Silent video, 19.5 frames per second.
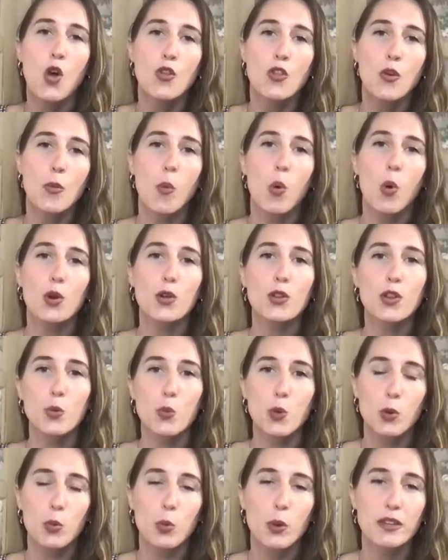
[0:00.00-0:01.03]
The more that
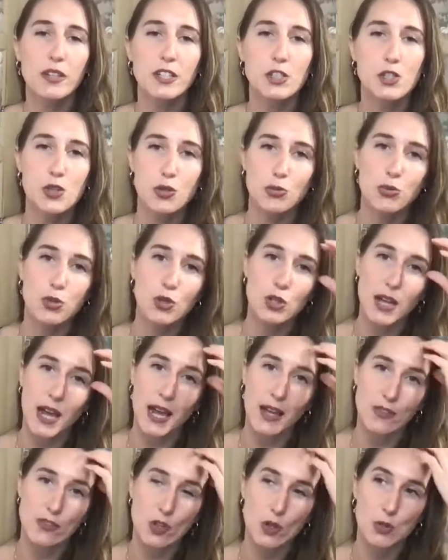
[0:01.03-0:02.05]
we're willing to look
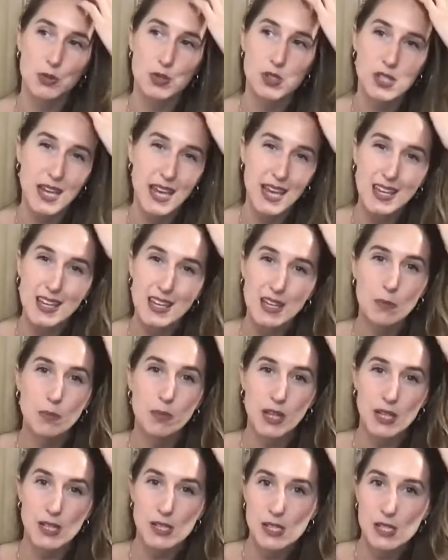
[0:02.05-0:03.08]
at those icky
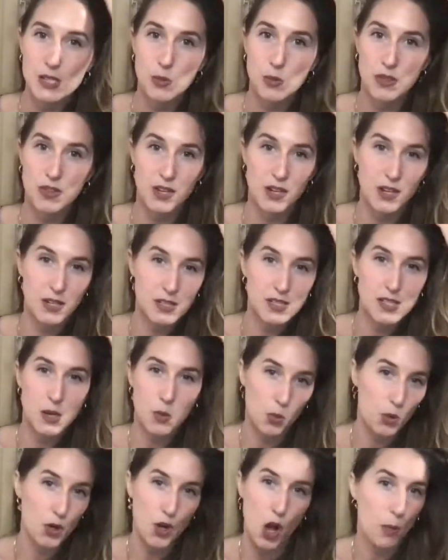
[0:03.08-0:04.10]
places within us that
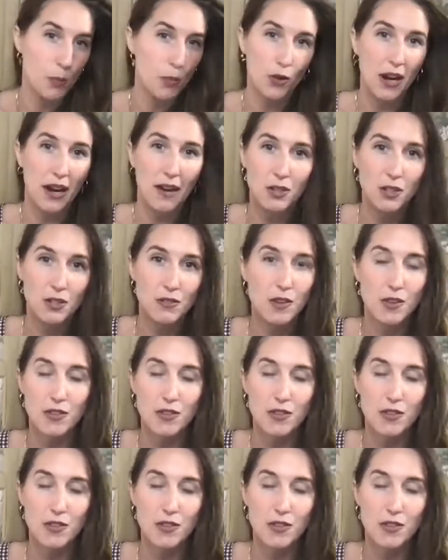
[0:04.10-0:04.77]
we're not proud of,